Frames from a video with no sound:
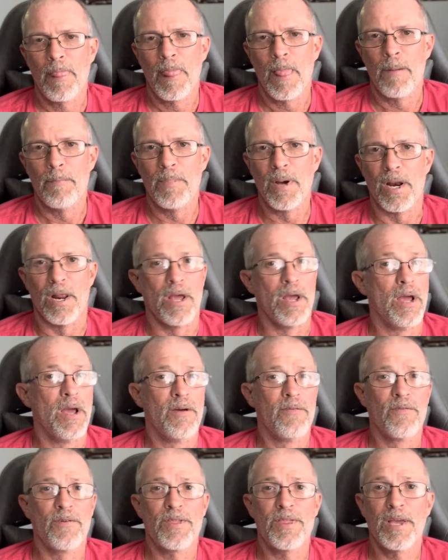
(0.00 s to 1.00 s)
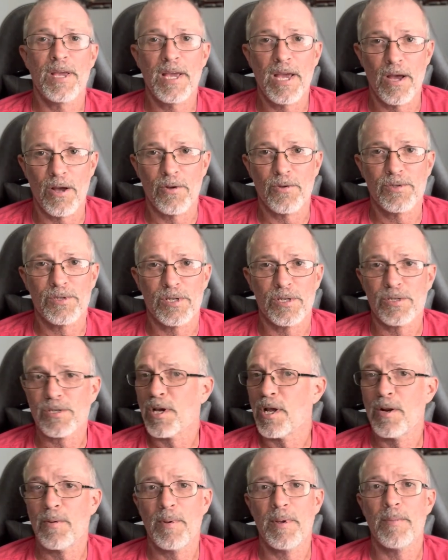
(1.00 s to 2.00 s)
But everything else is
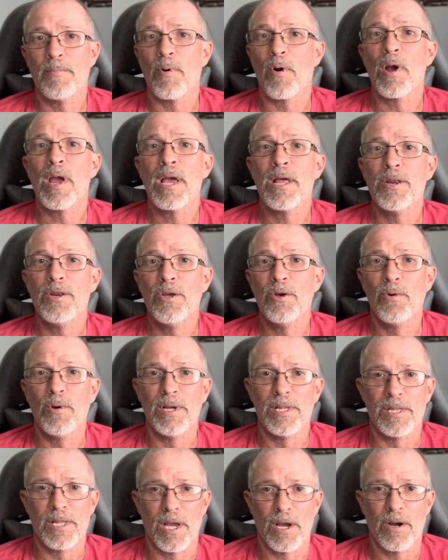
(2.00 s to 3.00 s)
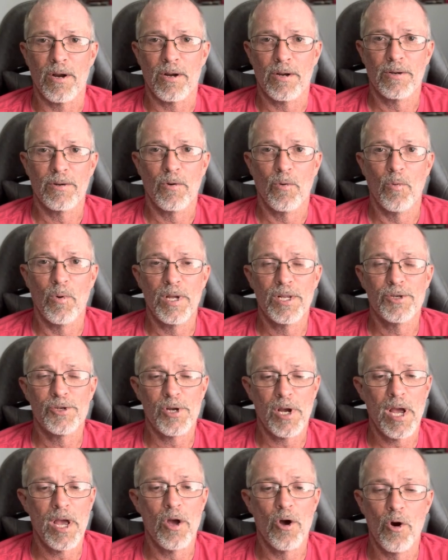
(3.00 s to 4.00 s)
going to be brand new in there,
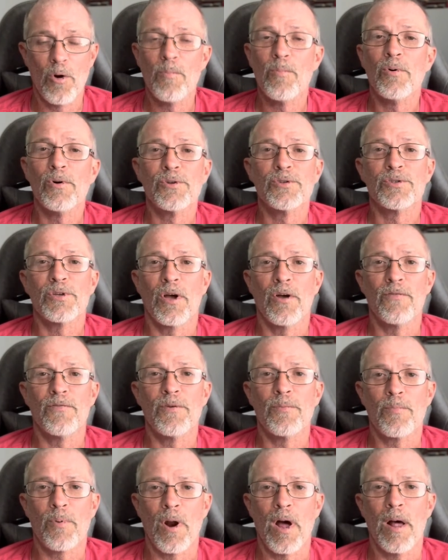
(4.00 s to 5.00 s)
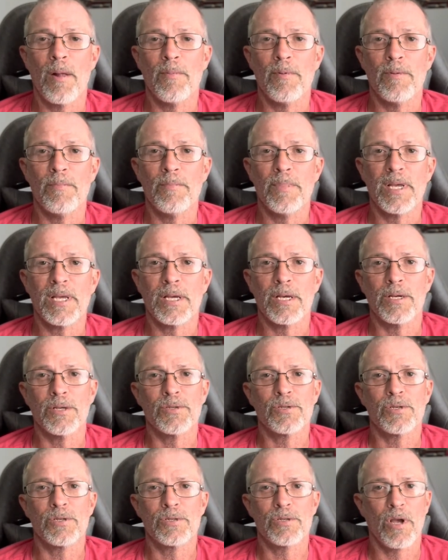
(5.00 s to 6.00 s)
which I hope will solve the problem.
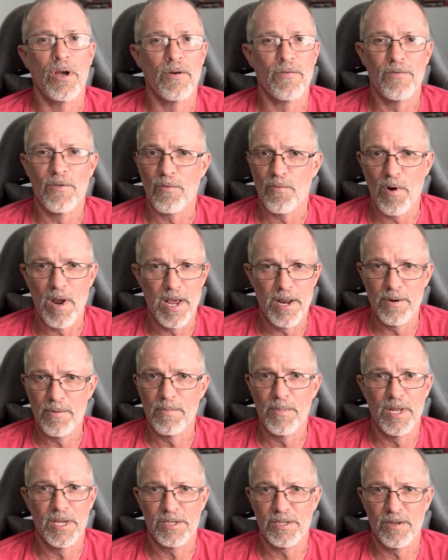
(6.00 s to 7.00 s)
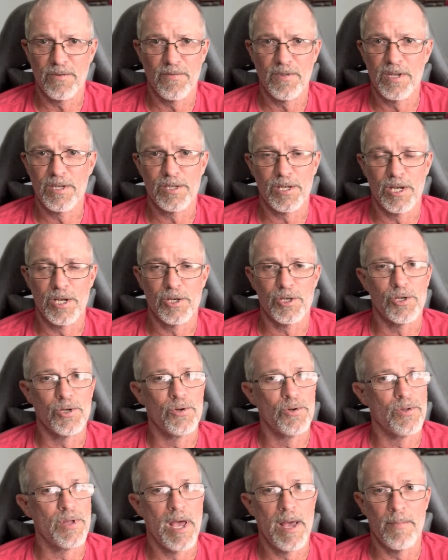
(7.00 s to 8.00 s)
Because of the randomness of this
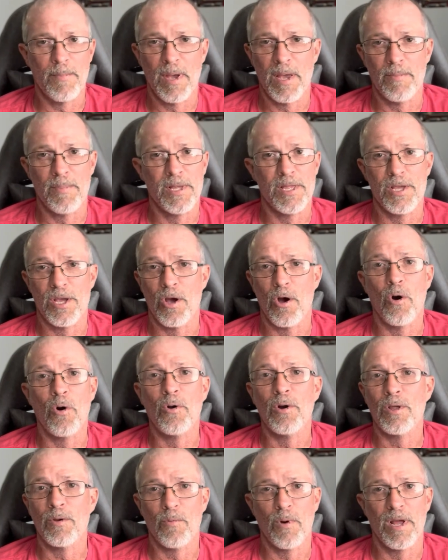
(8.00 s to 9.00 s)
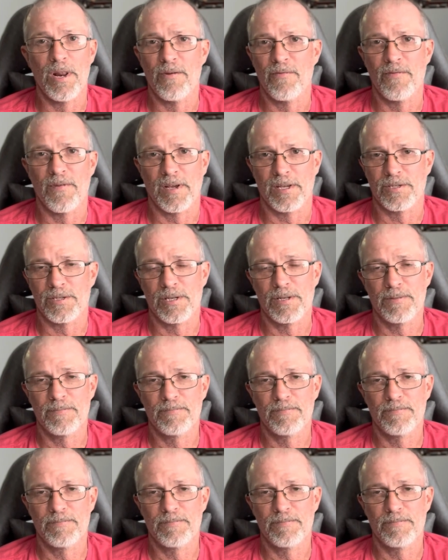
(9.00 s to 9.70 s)
issue, that may be the only way to fix it.